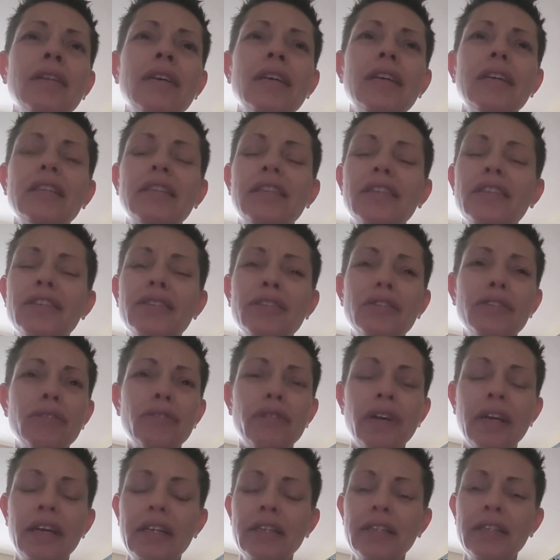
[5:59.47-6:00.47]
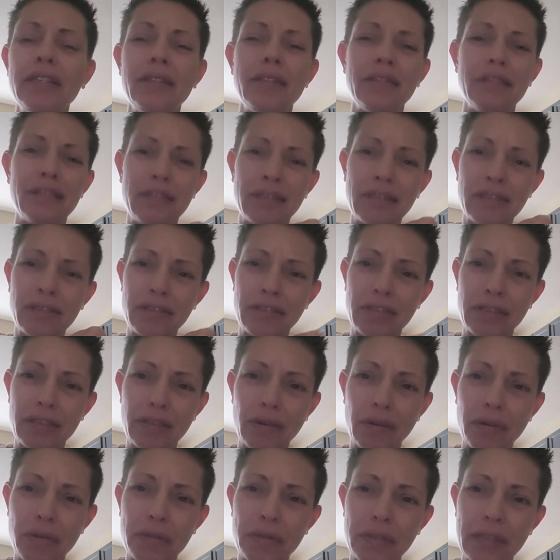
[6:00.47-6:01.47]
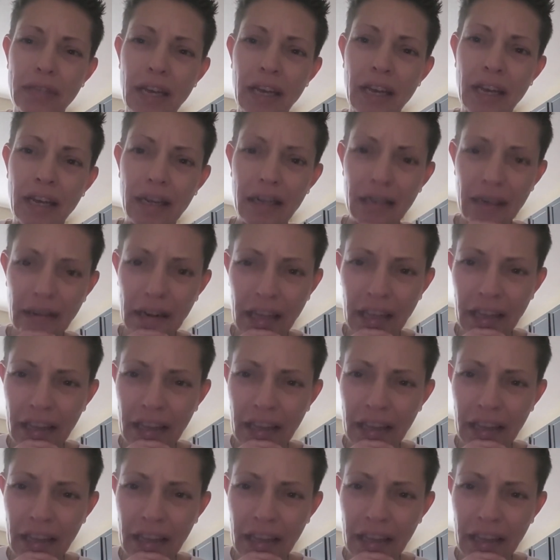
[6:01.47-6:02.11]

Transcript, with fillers: like, this is crazy. This is just so sad.